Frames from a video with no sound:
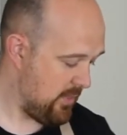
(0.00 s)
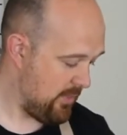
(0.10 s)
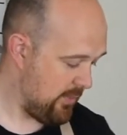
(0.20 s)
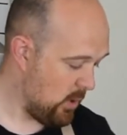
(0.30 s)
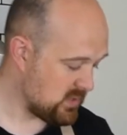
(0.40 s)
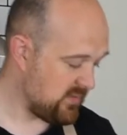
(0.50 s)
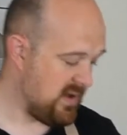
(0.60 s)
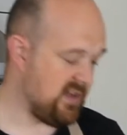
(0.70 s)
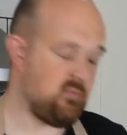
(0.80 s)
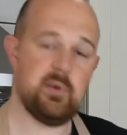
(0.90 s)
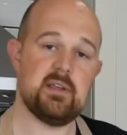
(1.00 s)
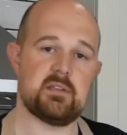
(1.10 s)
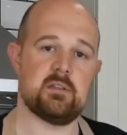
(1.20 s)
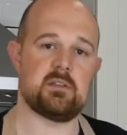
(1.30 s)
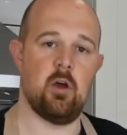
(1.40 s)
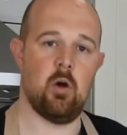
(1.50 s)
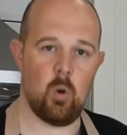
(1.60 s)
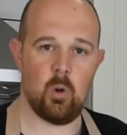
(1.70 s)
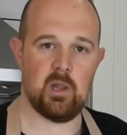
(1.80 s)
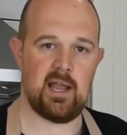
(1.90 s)
Those five pieces are
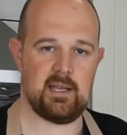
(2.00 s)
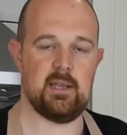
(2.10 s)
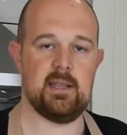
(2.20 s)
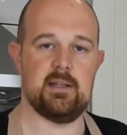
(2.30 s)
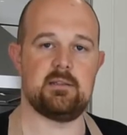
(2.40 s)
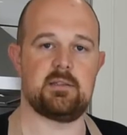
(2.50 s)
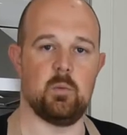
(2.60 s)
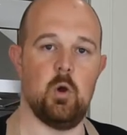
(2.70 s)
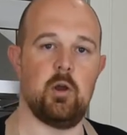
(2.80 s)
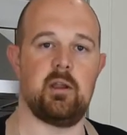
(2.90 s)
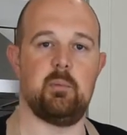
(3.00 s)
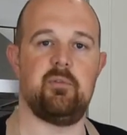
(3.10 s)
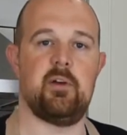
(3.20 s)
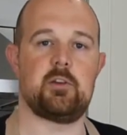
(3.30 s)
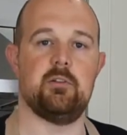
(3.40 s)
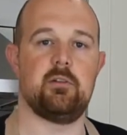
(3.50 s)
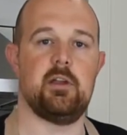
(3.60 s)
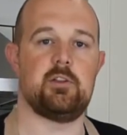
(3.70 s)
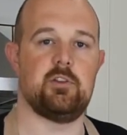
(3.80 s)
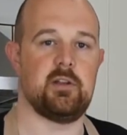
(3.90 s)
all I need to work in a professional
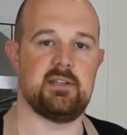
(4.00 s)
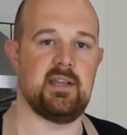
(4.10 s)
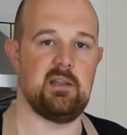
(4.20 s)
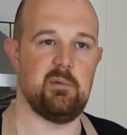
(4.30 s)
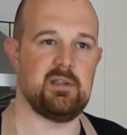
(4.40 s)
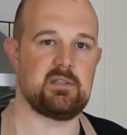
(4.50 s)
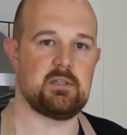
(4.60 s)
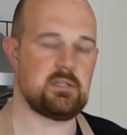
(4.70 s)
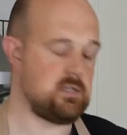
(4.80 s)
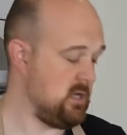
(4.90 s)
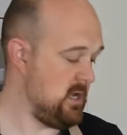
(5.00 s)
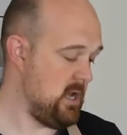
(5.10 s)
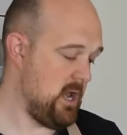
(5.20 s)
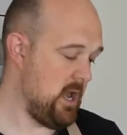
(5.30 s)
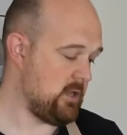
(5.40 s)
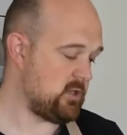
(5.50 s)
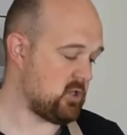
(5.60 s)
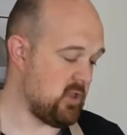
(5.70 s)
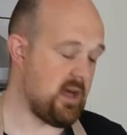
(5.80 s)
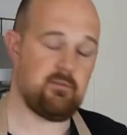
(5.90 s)
kitchen on a daily basis. So
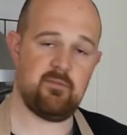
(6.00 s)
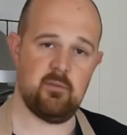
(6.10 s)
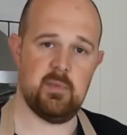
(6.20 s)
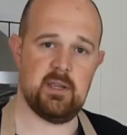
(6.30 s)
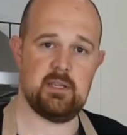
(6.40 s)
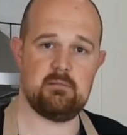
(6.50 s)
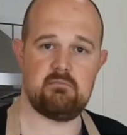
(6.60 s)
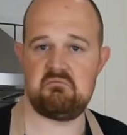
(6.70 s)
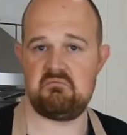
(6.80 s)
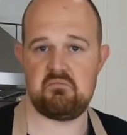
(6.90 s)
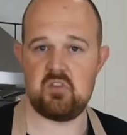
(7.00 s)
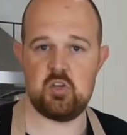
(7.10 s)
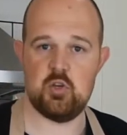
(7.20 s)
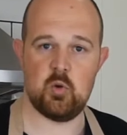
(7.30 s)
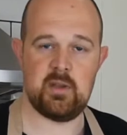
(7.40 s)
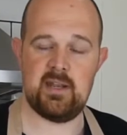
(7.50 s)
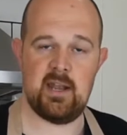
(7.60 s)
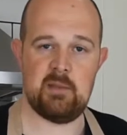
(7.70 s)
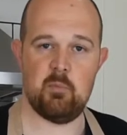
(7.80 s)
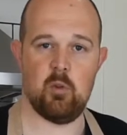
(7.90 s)
that, for me, you don't need
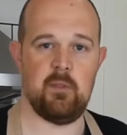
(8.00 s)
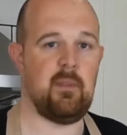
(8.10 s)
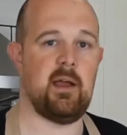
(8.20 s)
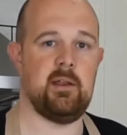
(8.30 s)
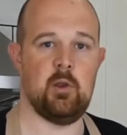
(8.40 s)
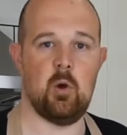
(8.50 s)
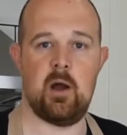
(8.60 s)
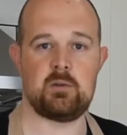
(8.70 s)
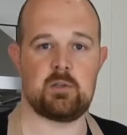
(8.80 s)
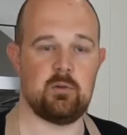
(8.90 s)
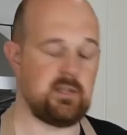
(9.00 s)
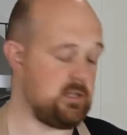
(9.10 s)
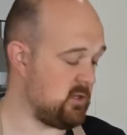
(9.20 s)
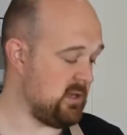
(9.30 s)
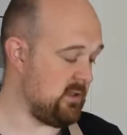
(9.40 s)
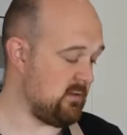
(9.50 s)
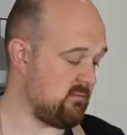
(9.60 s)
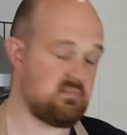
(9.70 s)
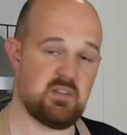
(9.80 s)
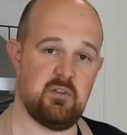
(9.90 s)
any more than that in your household kitchen either,
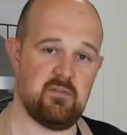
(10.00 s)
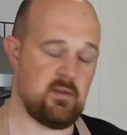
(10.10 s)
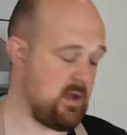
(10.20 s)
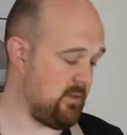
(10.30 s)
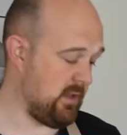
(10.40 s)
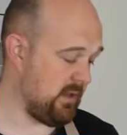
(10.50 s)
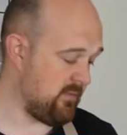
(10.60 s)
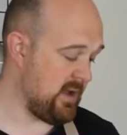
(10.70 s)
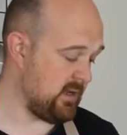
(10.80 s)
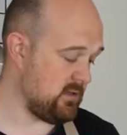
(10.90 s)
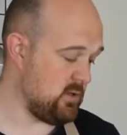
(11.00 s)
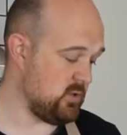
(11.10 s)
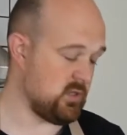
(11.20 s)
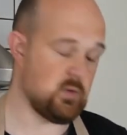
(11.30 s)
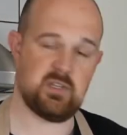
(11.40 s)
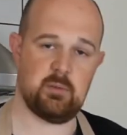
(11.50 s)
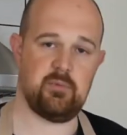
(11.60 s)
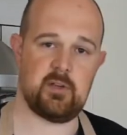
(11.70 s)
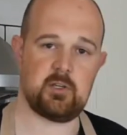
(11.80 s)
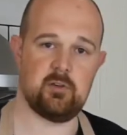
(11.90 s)
to be fair. I think if I can use those in a
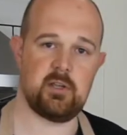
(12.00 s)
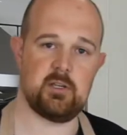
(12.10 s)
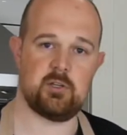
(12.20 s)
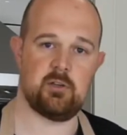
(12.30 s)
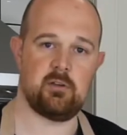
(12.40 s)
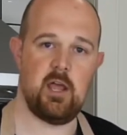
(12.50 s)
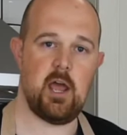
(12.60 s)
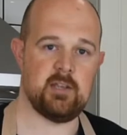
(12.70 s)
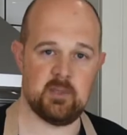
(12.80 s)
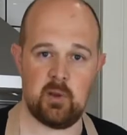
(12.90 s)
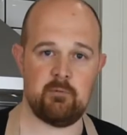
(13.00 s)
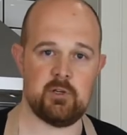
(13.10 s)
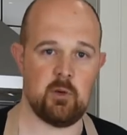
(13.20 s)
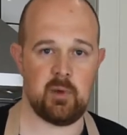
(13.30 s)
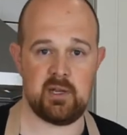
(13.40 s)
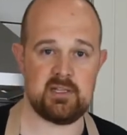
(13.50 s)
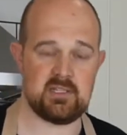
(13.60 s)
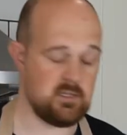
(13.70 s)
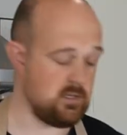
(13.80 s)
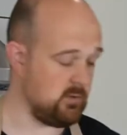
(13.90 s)
professional kitchen and do every job I need to
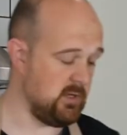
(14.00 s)
do,